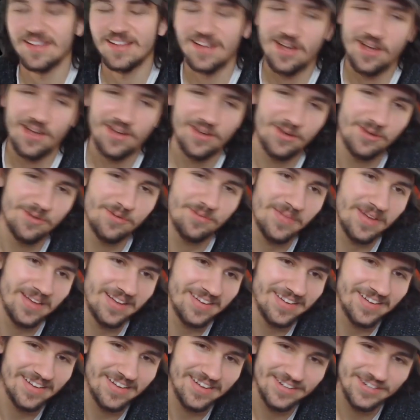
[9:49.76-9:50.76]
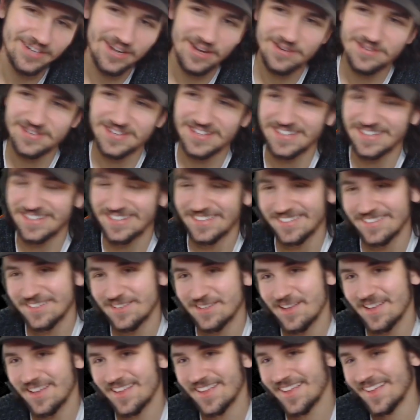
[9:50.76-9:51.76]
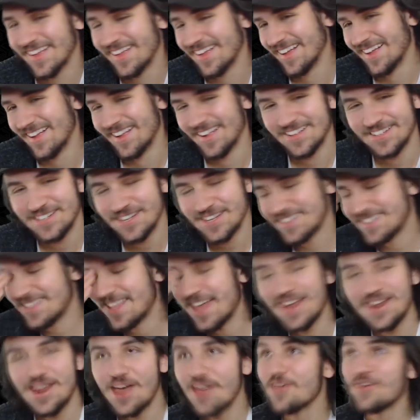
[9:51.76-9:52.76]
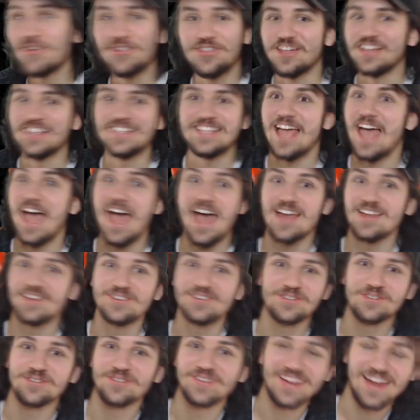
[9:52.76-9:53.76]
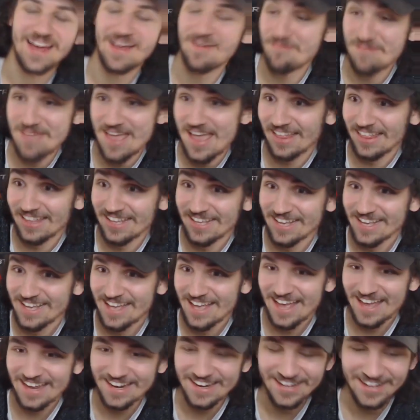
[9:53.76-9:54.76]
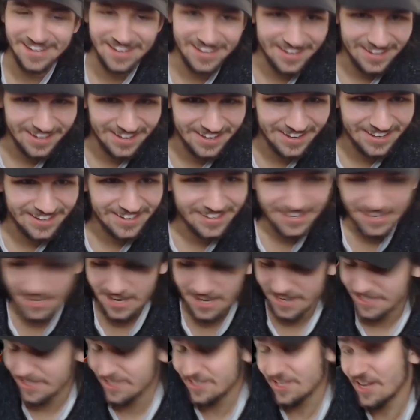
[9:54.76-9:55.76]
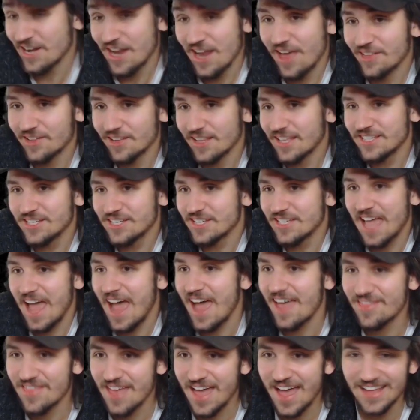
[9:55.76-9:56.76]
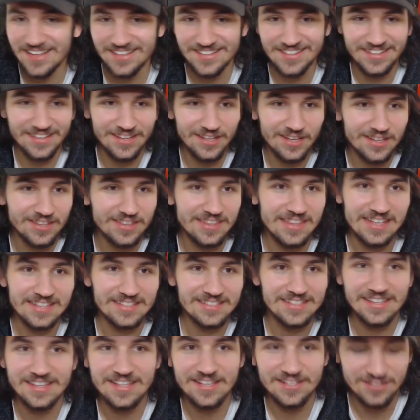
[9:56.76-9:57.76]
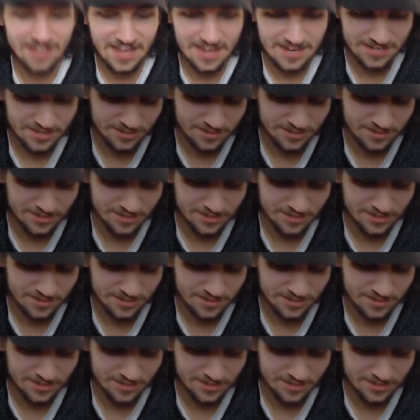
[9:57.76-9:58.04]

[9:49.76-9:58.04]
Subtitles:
Oh my gosh, I just, yeah. Just another thing to add to it. I'm yelling again. Ah, just another. Let's just add that to the things that this guy